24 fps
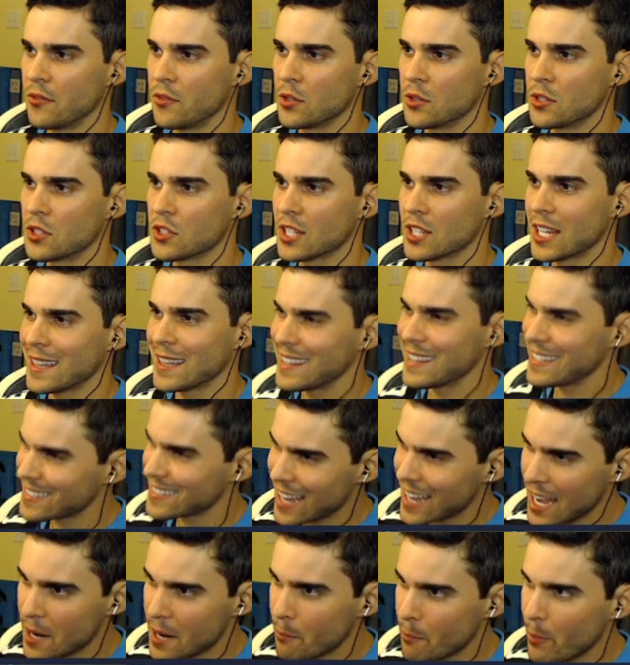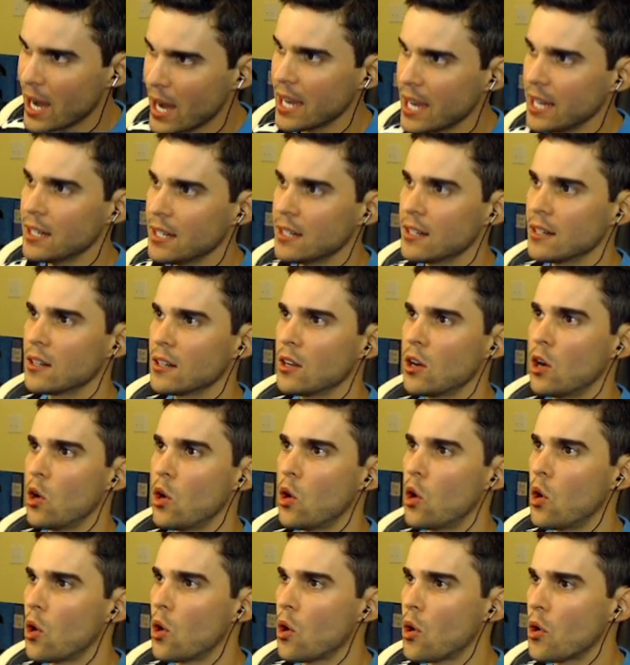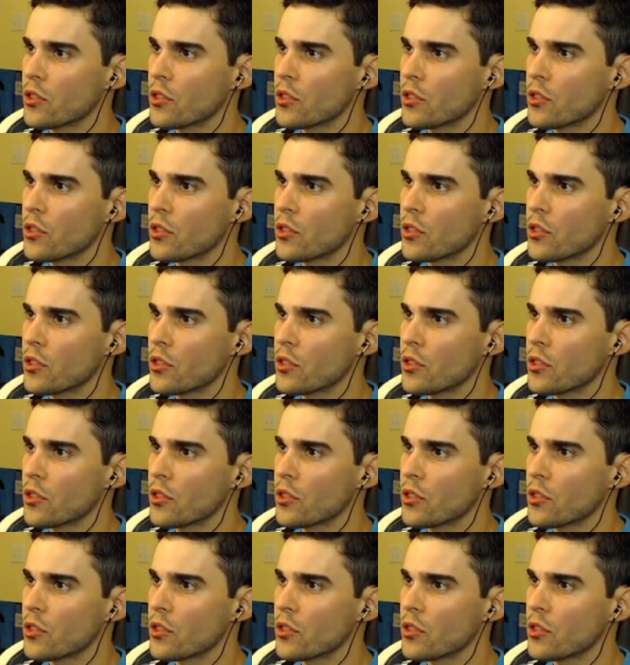you just get this guy to bite, all